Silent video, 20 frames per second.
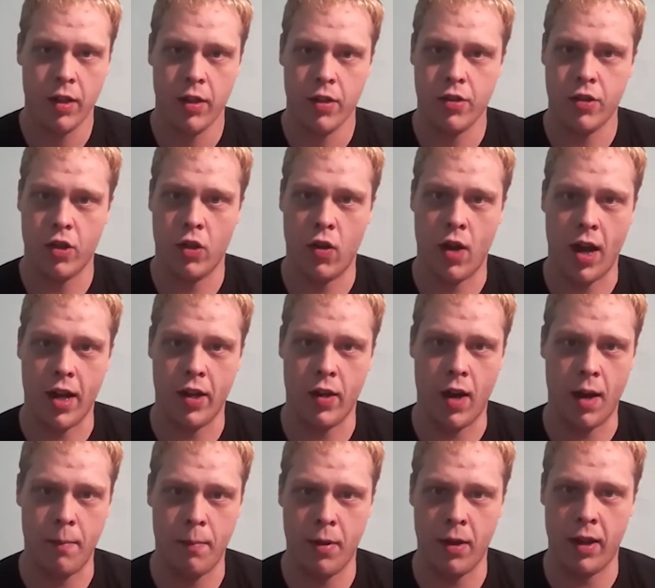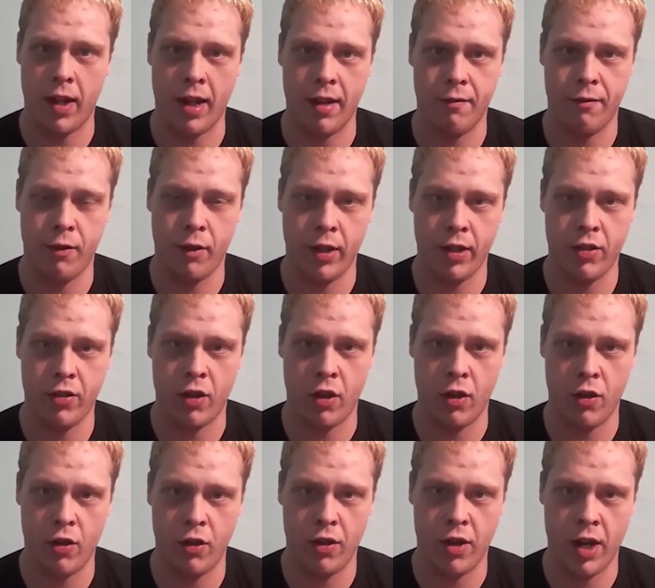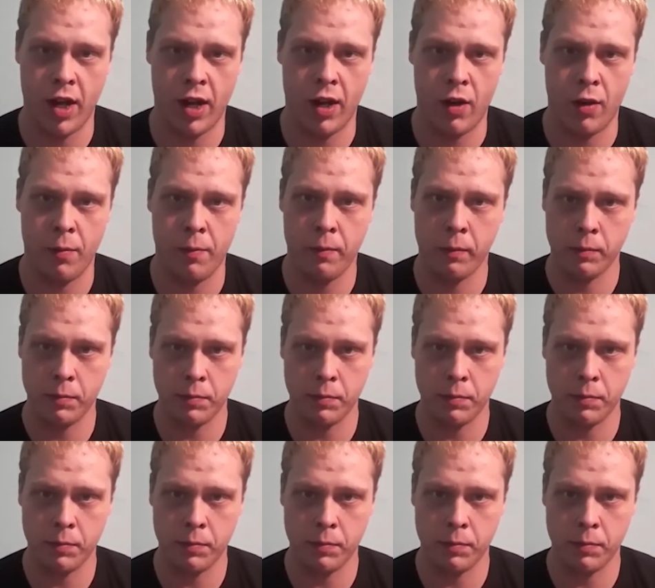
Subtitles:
So, I politely turned her down.